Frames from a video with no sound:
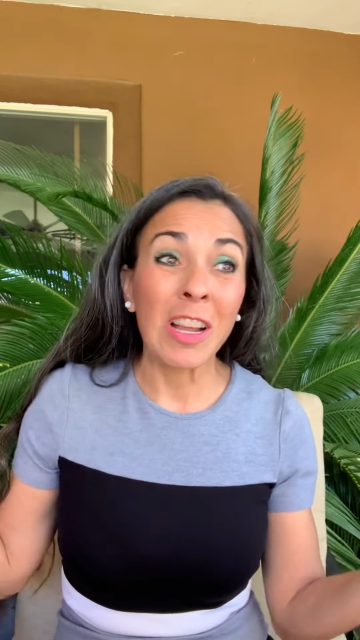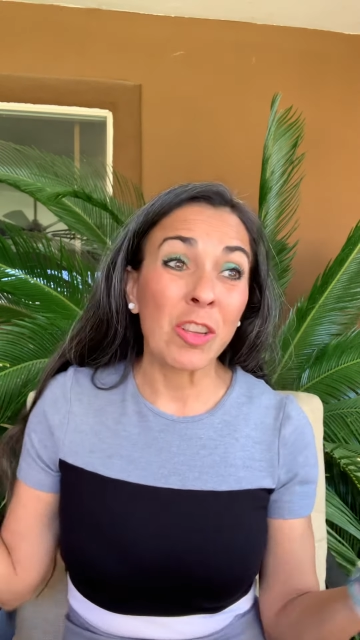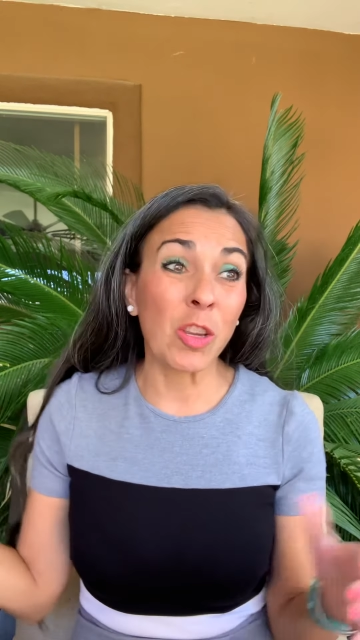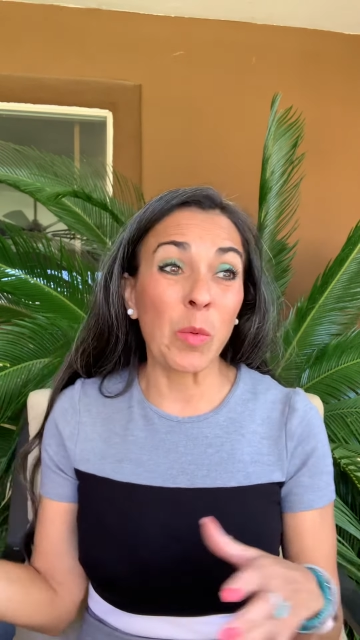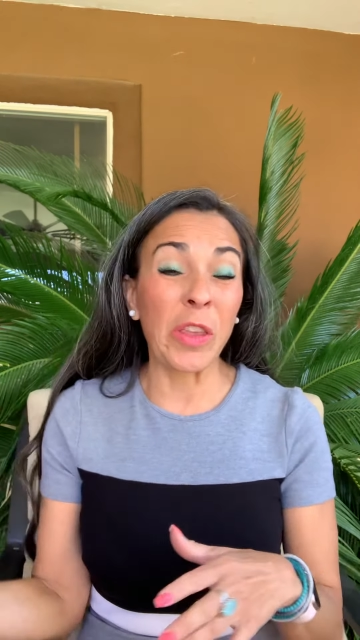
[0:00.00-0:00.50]

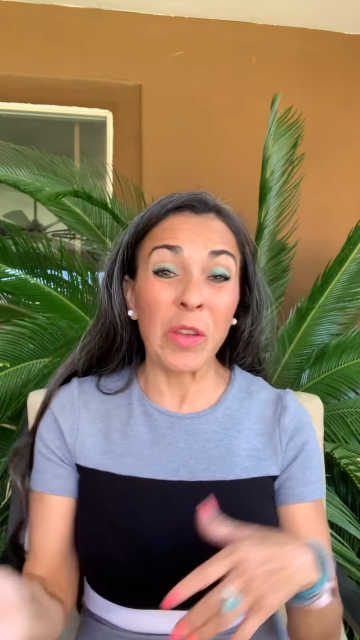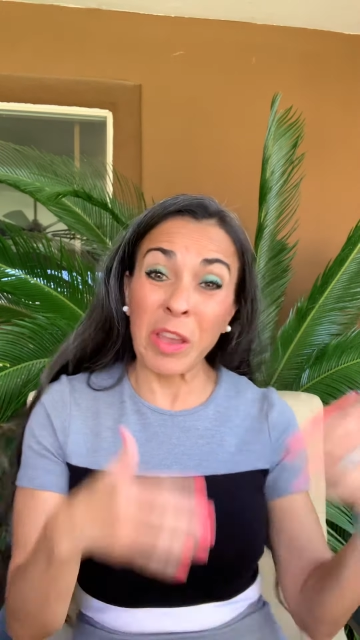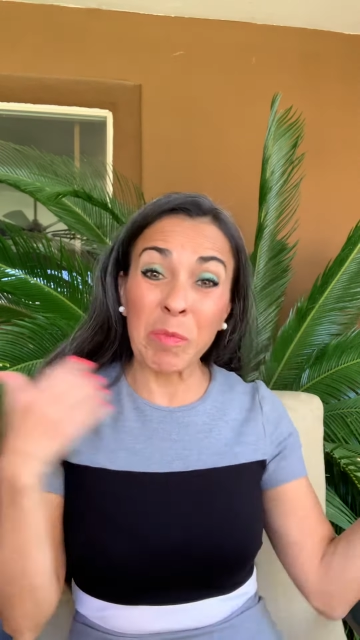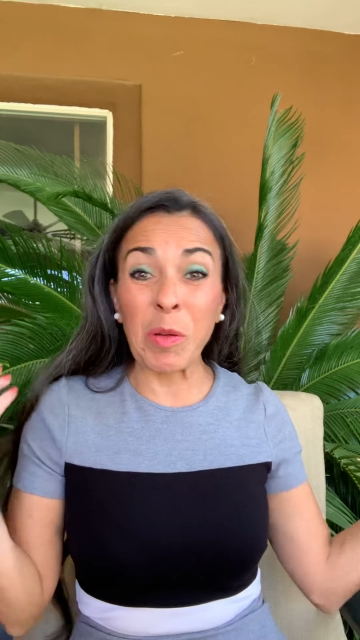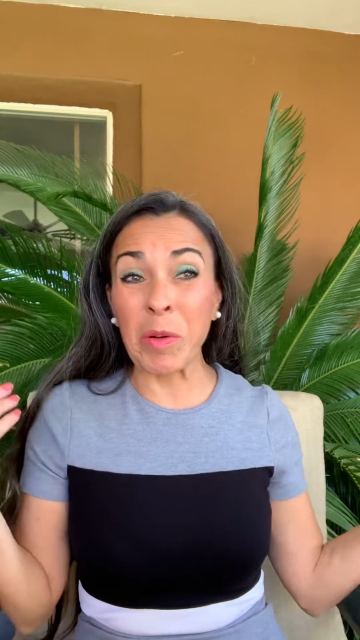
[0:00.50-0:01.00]
So when you
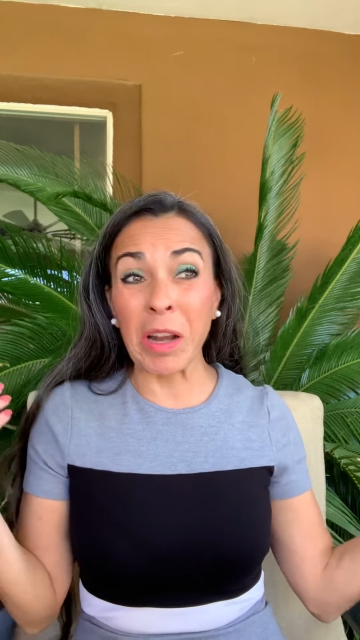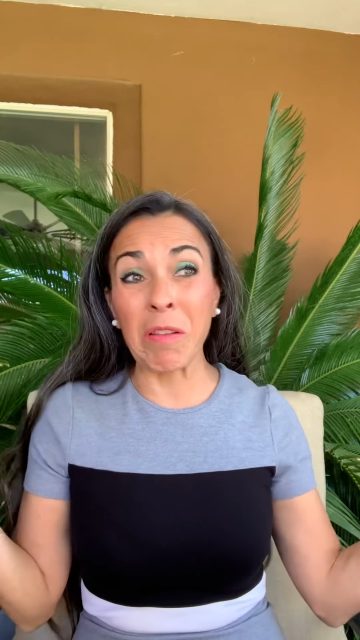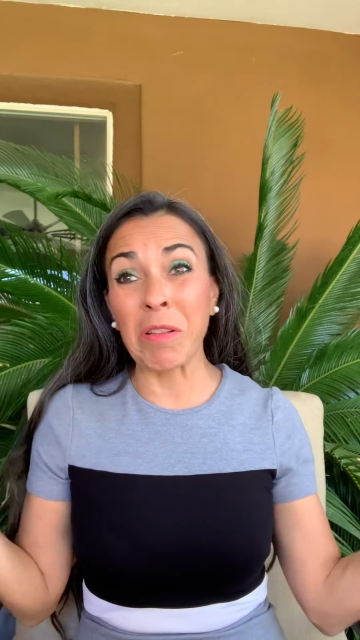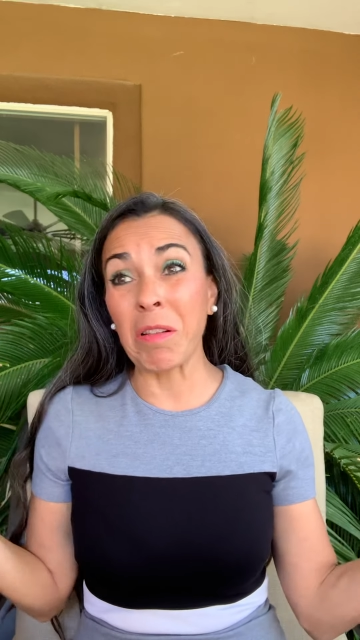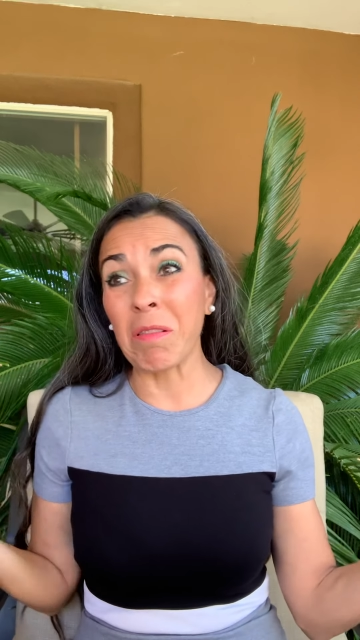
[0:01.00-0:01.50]
give me
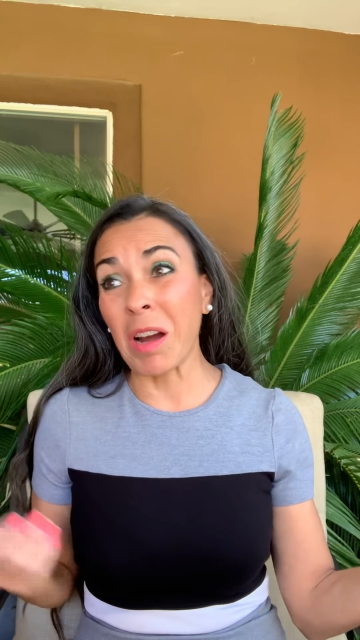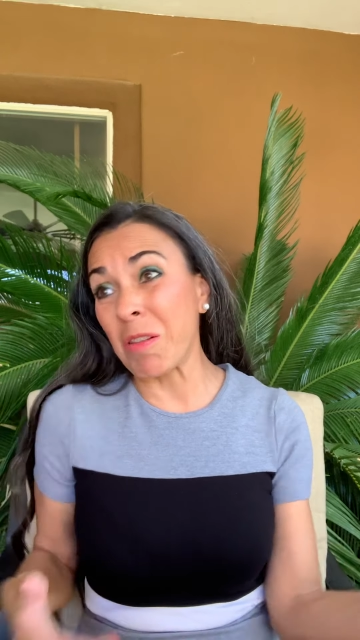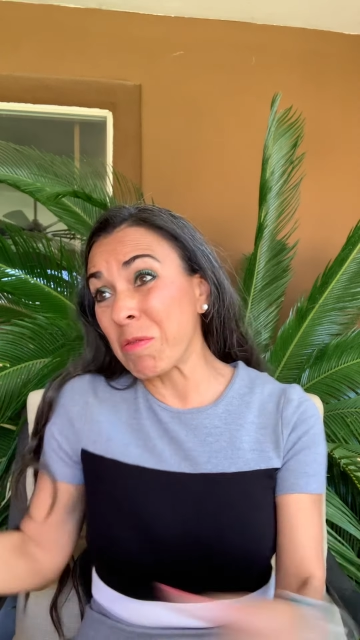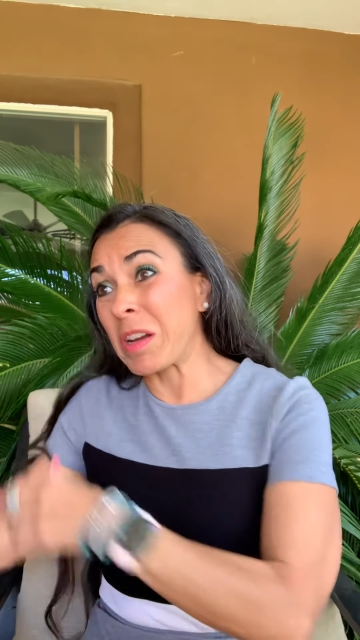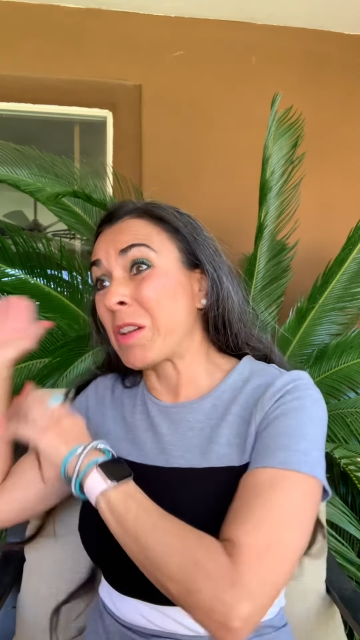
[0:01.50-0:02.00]
whatever, I
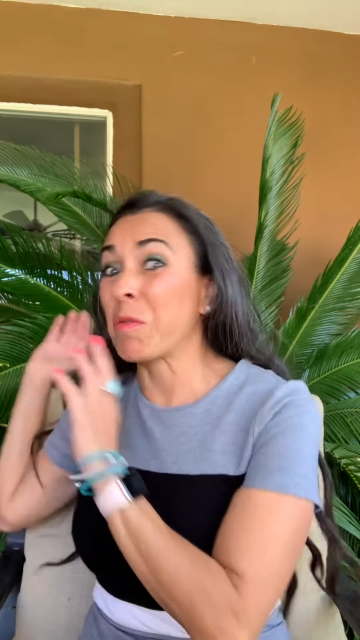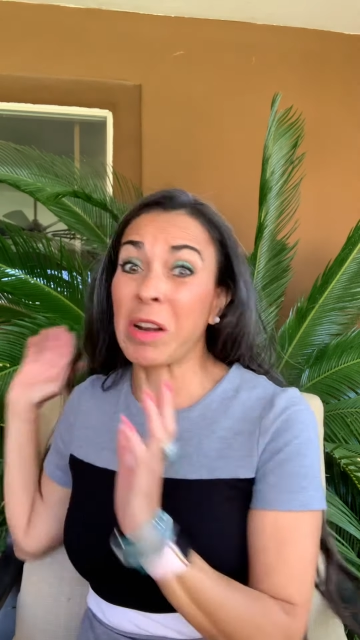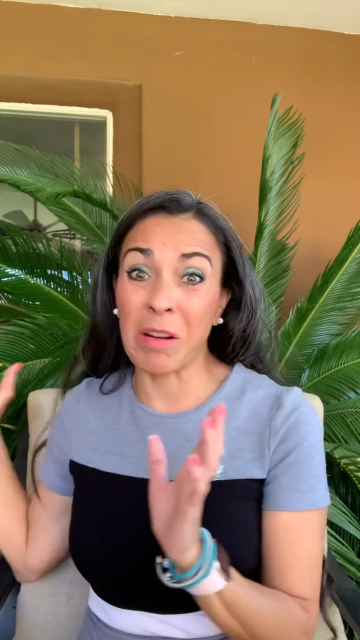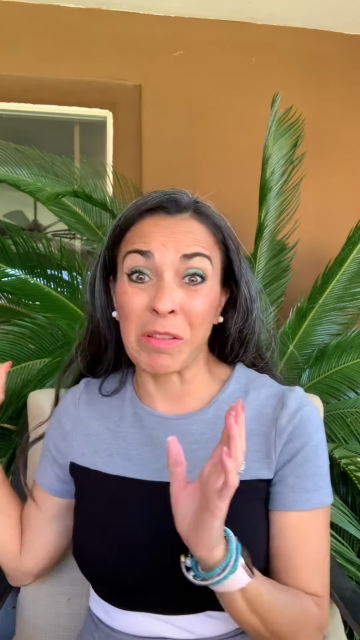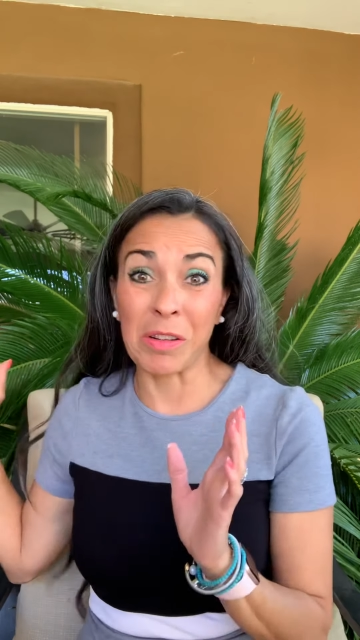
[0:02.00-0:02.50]
read it
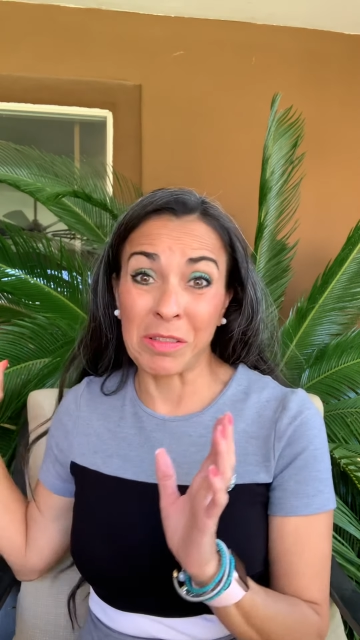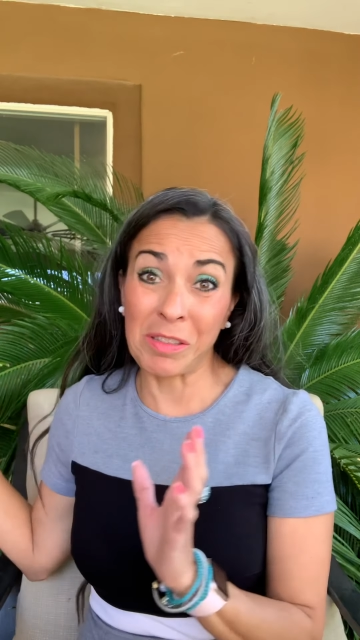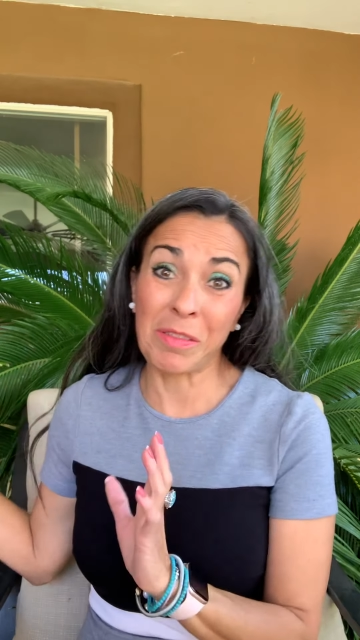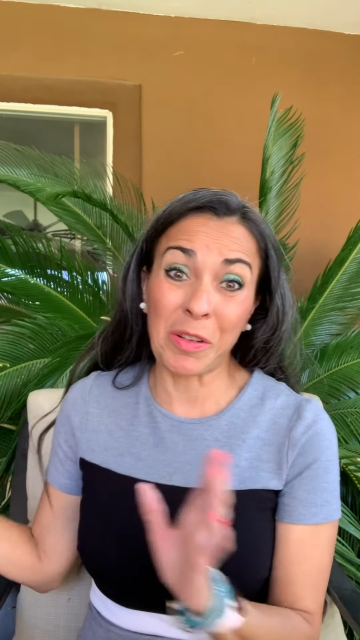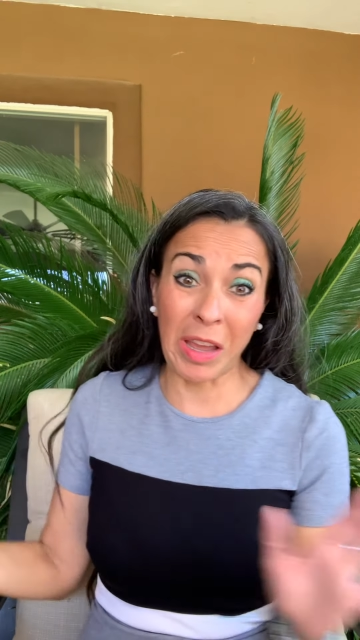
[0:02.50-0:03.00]
whatever,
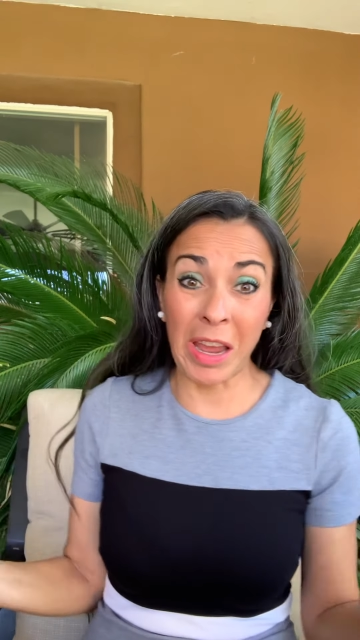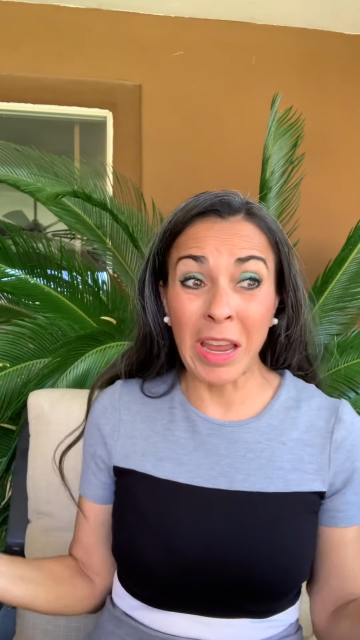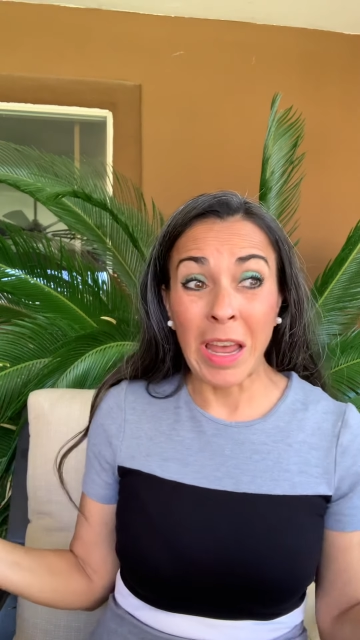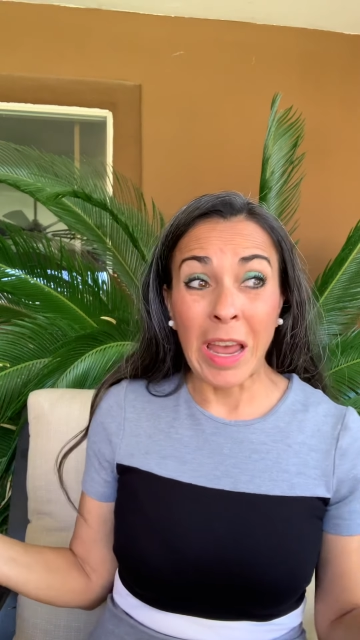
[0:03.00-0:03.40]
okay?